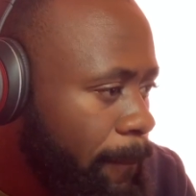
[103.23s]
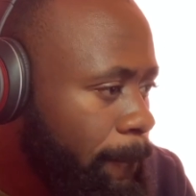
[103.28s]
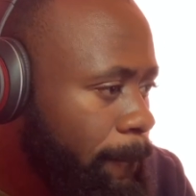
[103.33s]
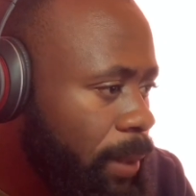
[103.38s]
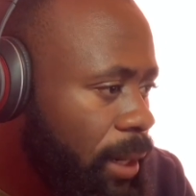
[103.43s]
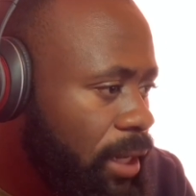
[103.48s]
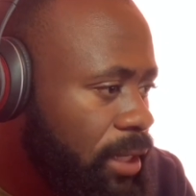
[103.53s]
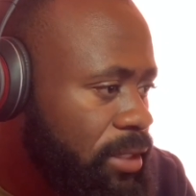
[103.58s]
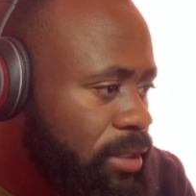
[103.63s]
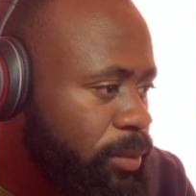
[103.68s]

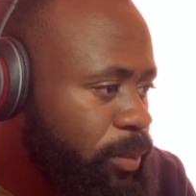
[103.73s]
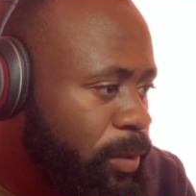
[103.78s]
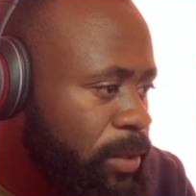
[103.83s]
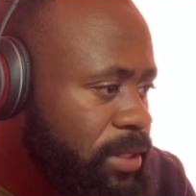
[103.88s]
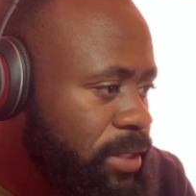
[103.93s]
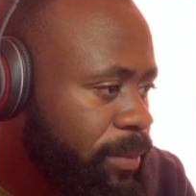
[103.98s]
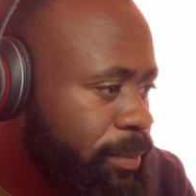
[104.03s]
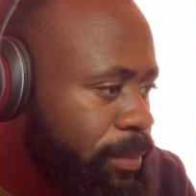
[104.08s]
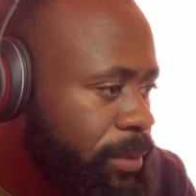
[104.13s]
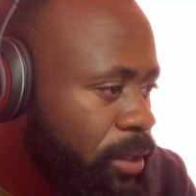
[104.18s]
but
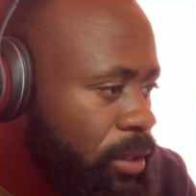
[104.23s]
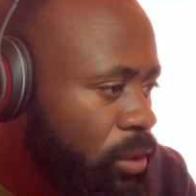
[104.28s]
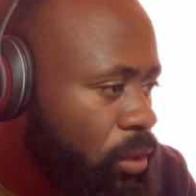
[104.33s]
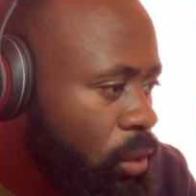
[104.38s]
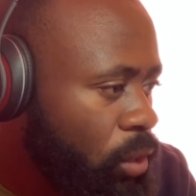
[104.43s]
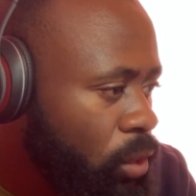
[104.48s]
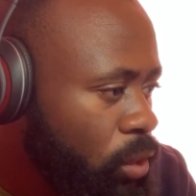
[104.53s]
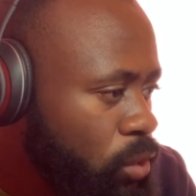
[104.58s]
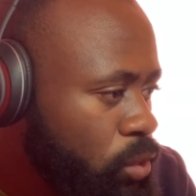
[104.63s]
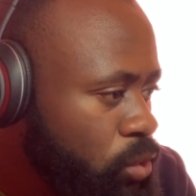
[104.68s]
possibly
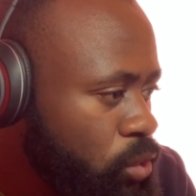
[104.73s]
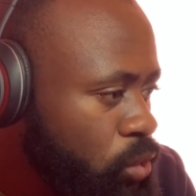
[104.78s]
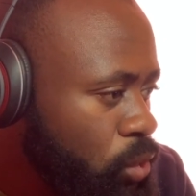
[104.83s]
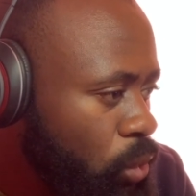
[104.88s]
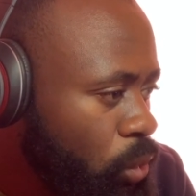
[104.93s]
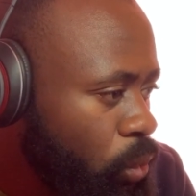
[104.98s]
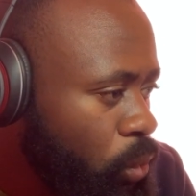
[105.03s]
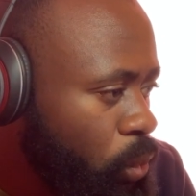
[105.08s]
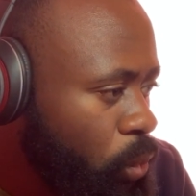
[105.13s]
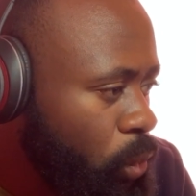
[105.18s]
also
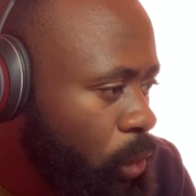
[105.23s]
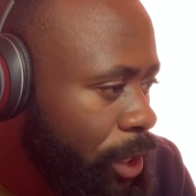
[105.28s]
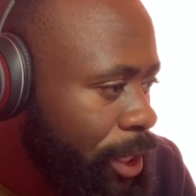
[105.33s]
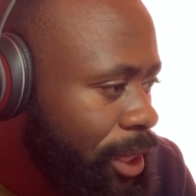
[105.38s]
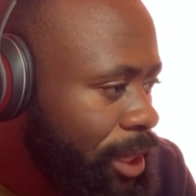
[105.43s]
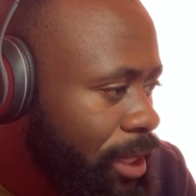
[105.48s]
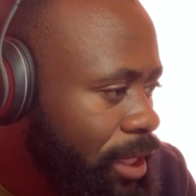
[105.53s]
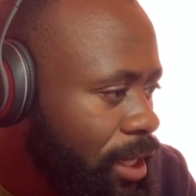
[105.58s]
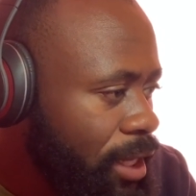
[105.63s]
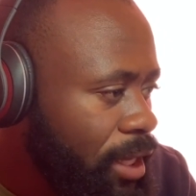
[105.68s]

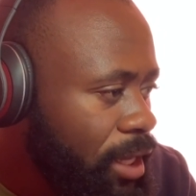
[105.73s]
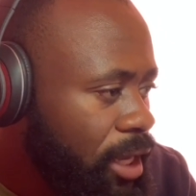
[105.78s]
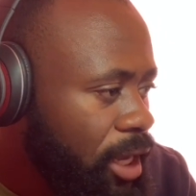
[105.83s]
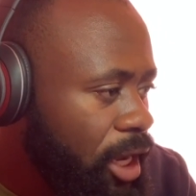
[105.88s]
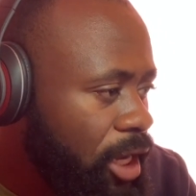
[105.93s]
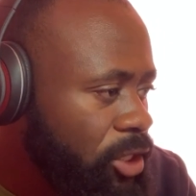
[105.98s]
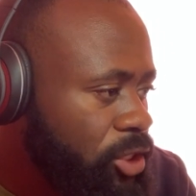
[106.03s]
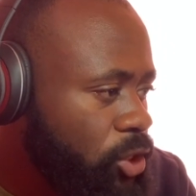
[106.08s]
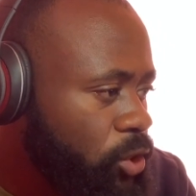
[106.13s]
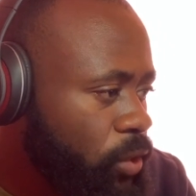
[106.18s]
with
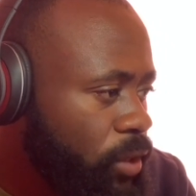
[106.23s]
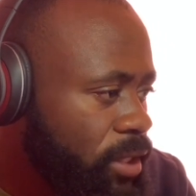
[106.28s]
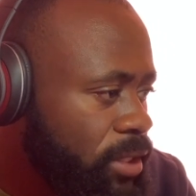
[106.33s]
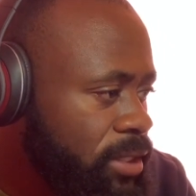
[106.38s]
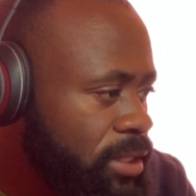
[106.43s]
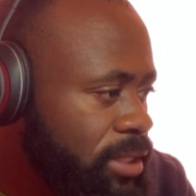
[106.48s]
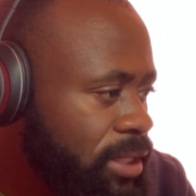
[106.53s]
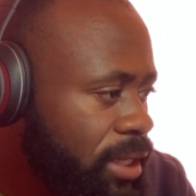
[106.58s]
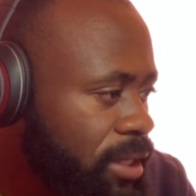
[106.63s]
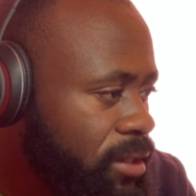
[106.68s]

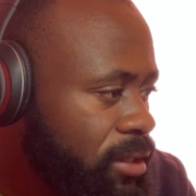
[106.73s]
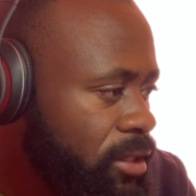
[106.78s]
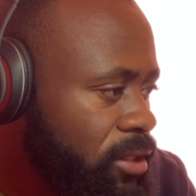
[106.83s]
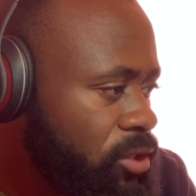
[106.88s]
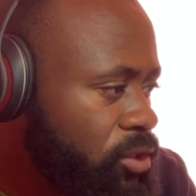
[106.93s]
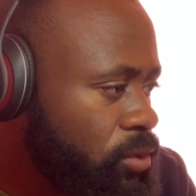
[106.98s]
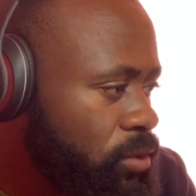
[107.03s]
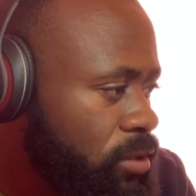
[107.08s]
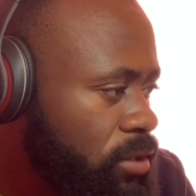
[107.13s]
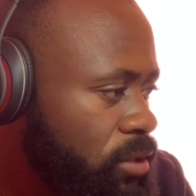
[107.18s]
assurance that the
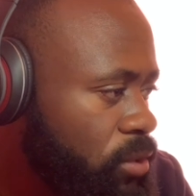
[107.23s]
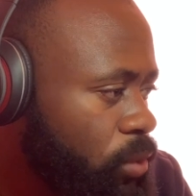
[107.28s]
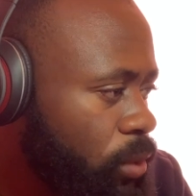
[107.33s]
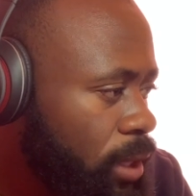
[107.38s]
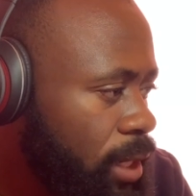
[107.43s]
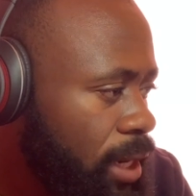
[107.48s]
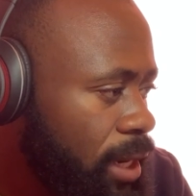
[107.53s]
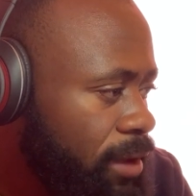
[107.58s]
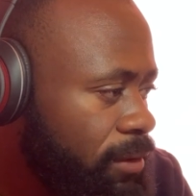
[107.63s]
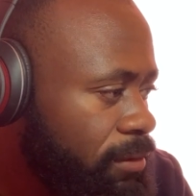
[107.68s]
duties
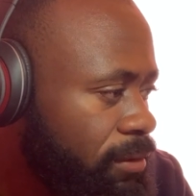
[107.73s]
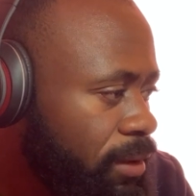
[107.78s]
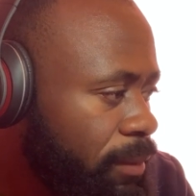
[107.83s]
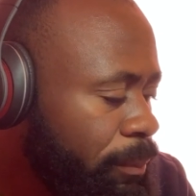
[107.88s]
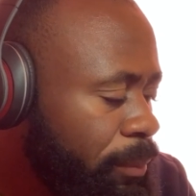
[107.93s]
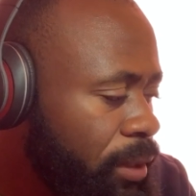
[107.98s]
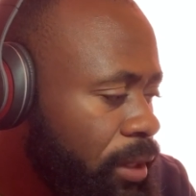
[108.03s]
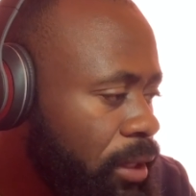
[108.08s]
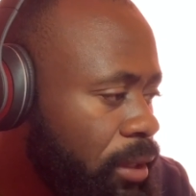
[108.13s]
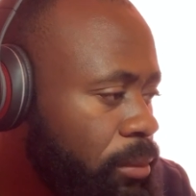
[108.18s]
will never
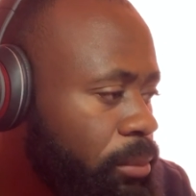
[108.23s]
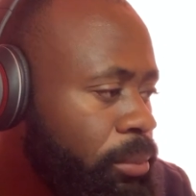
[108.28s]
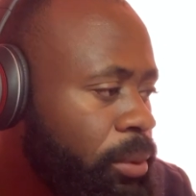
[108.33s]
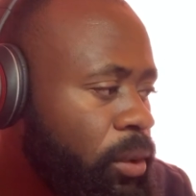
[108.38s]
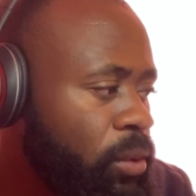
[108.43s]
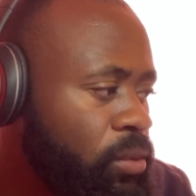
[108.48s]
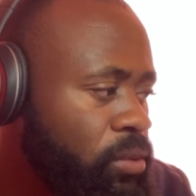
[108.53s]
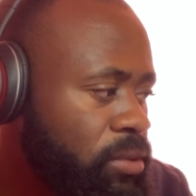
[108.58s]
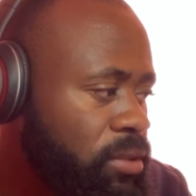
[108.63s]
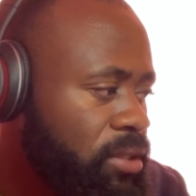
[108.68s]
be
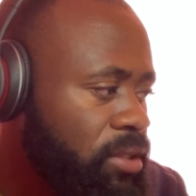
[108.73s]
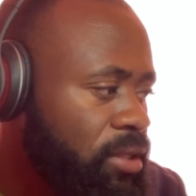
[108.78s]
imposed?